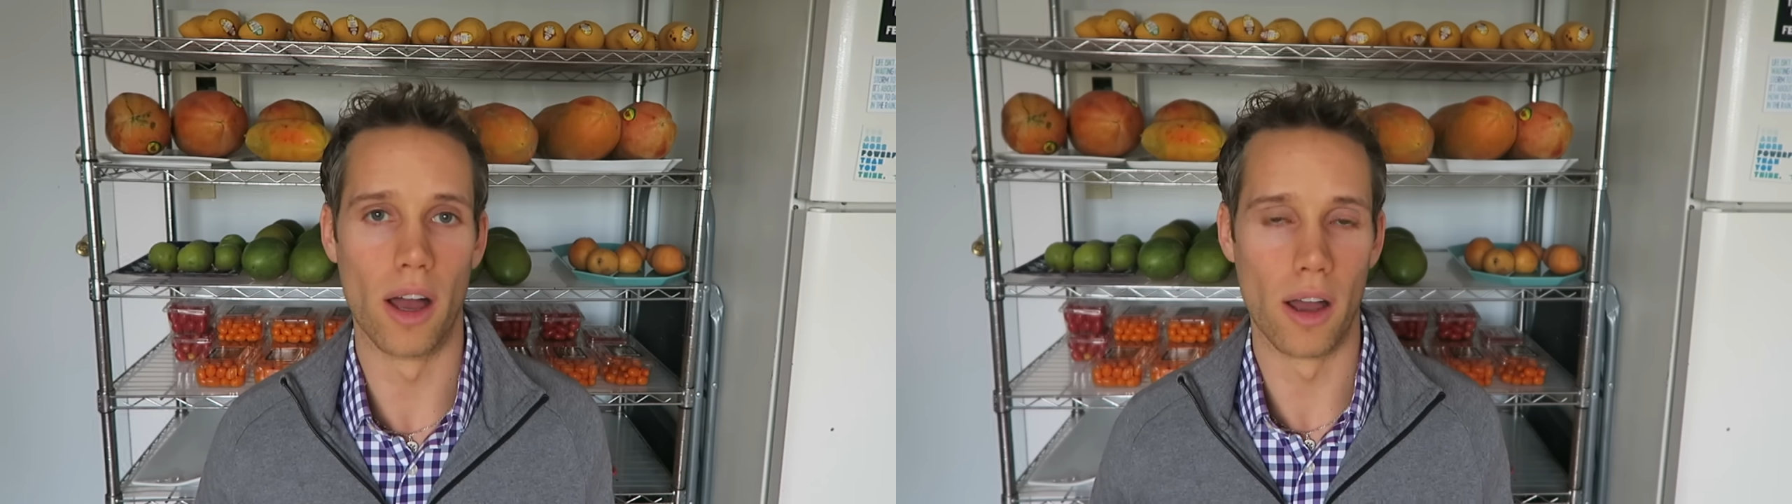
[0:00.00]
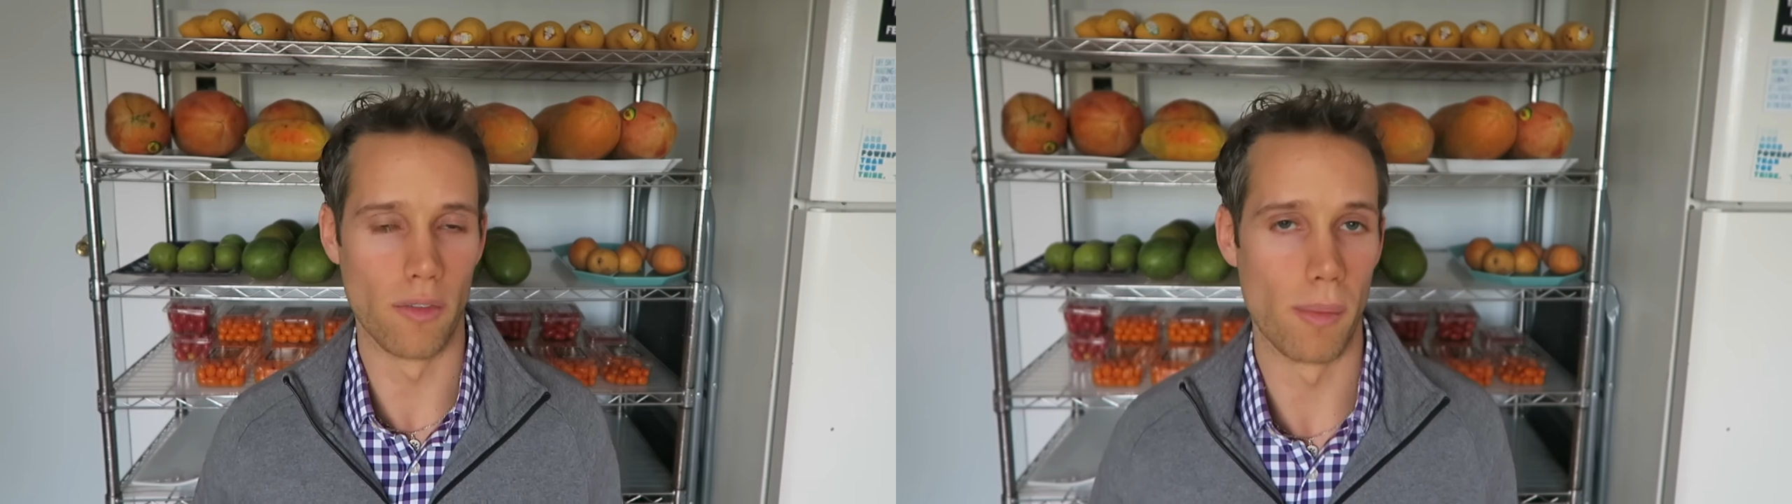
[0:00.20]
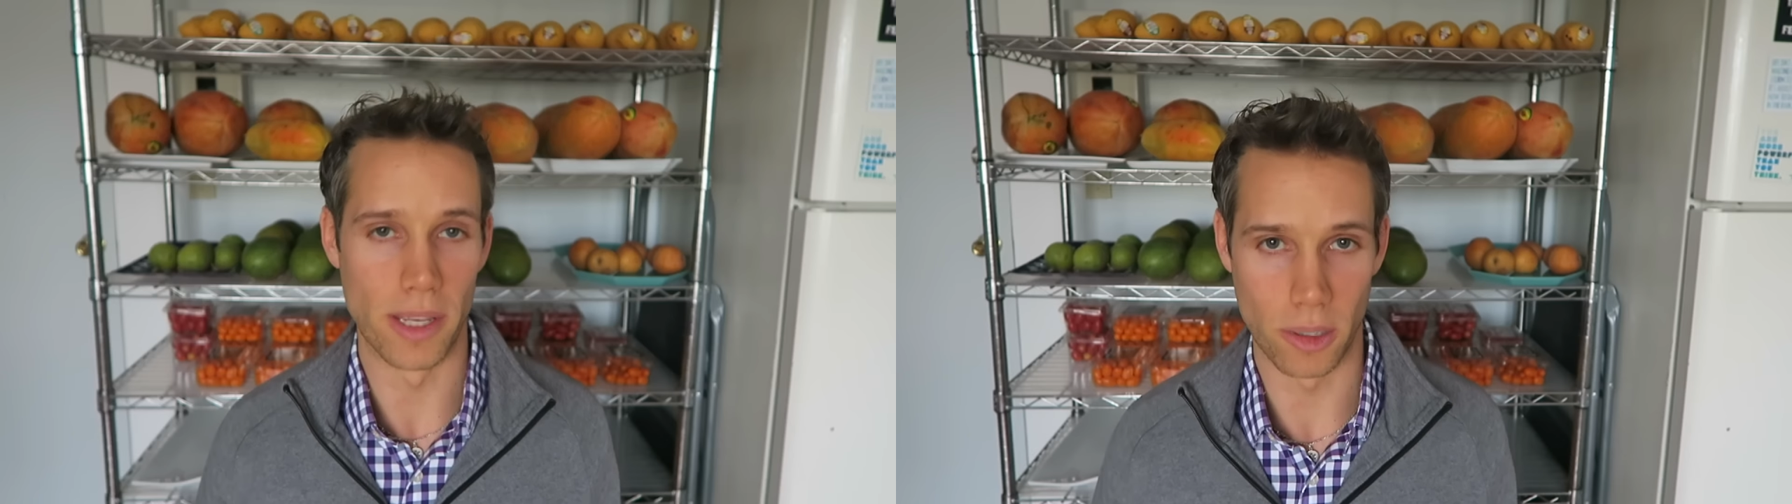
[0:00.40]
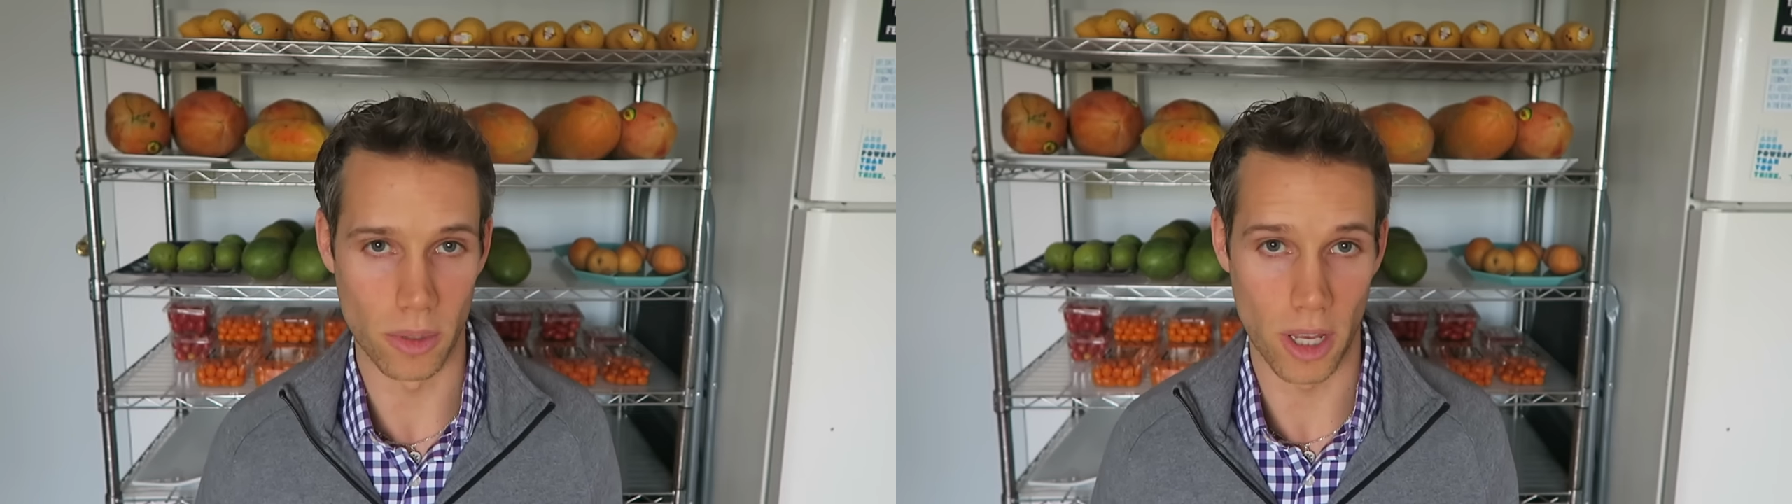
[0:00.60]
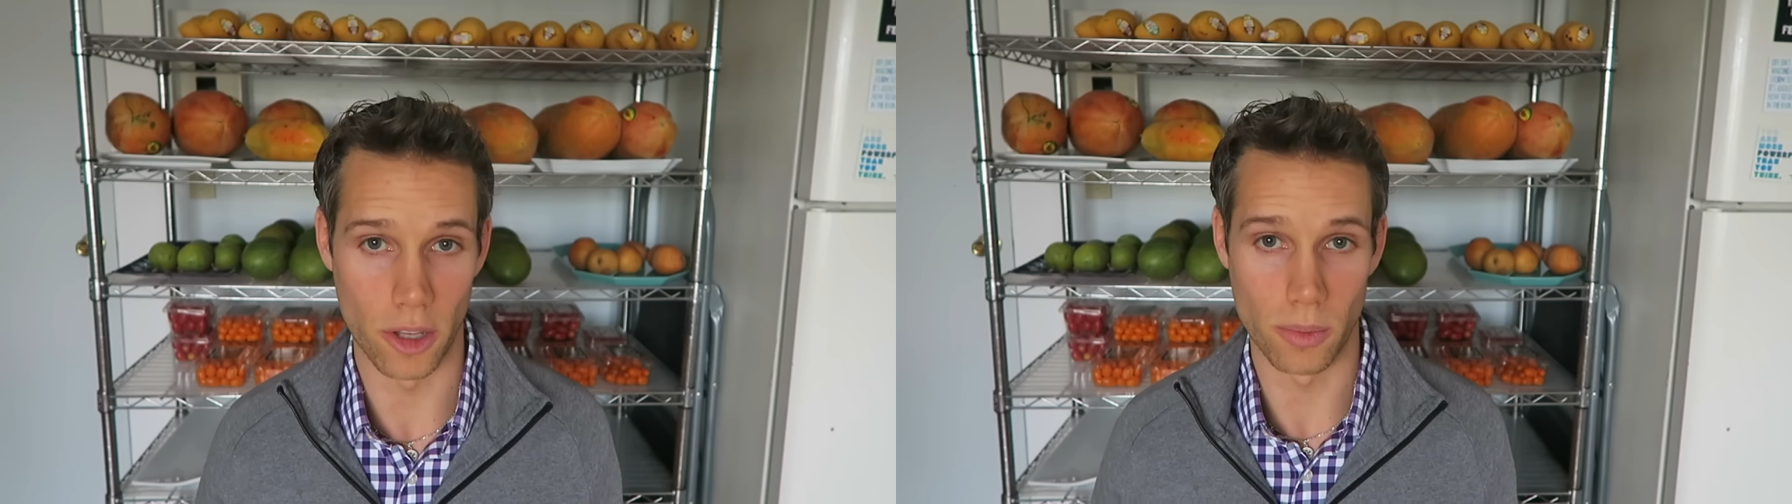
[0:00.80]
amazing
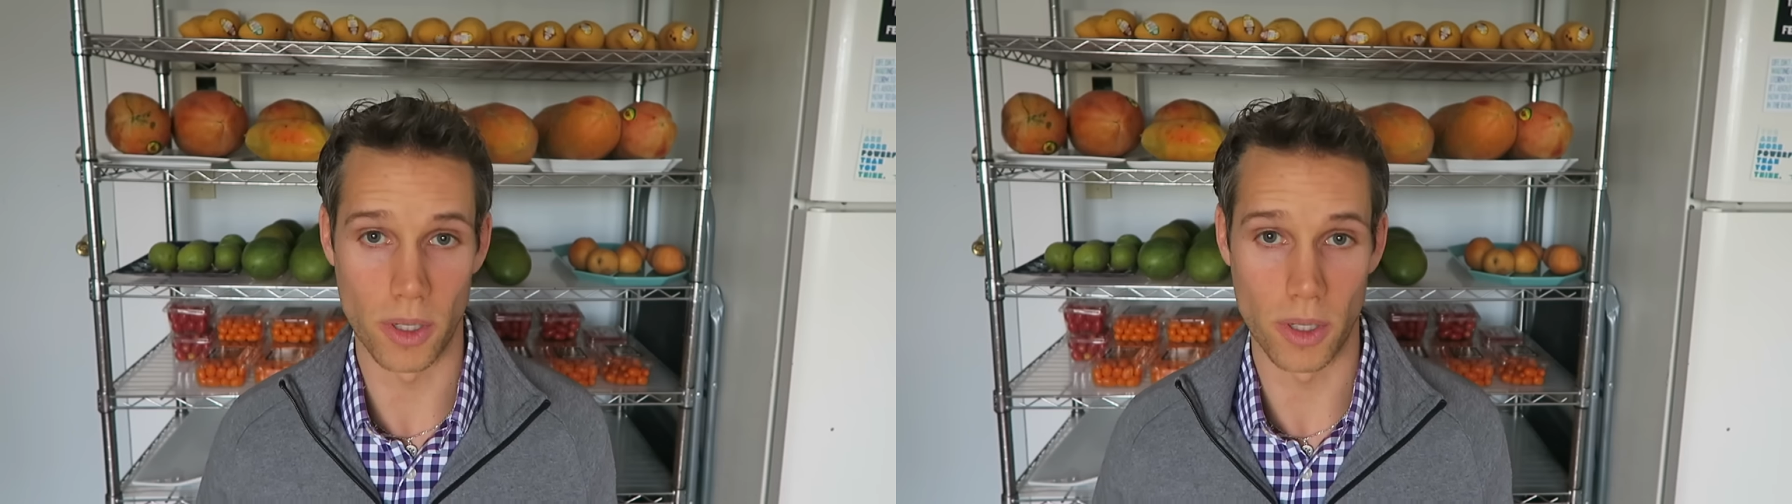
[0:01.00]
results,